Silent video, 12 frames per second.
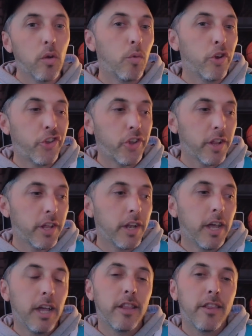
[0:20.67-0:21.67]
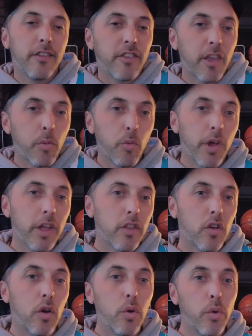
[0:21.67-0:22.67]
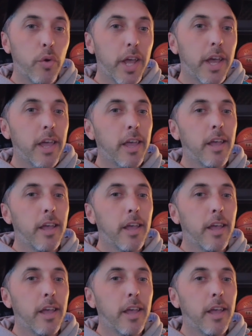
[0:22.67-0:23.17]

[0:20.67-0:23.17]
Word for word: We're chilling. This segment we like to call Who Dat.